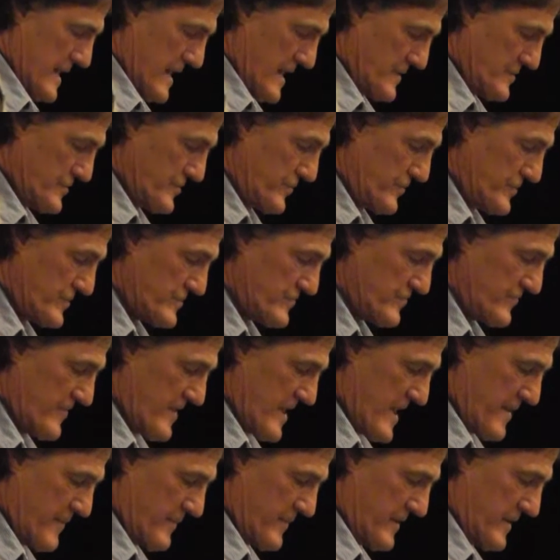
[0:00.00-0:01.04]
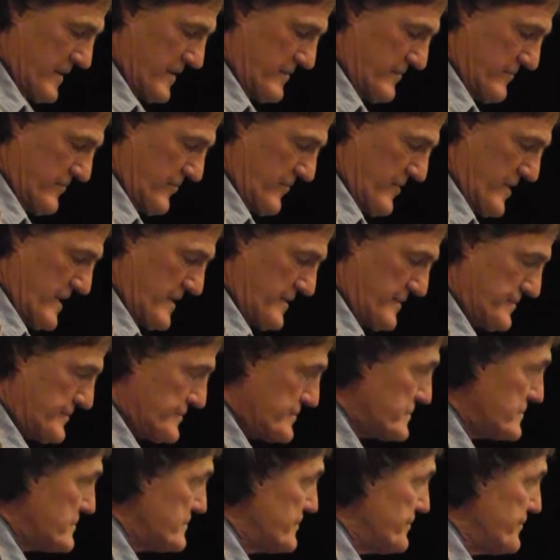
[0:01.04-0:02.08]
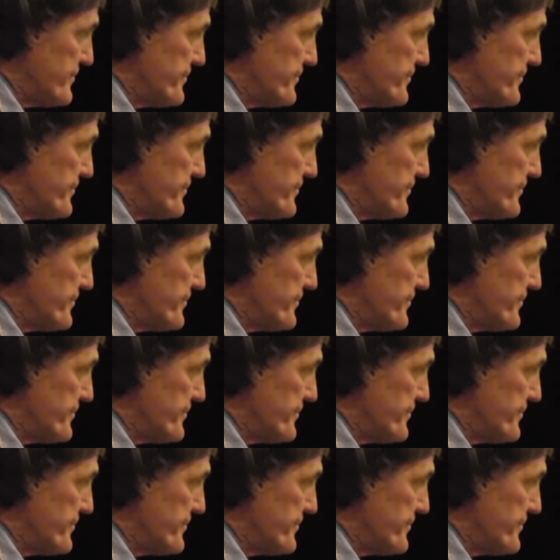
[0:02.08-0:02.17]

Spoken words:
and to his family and friends.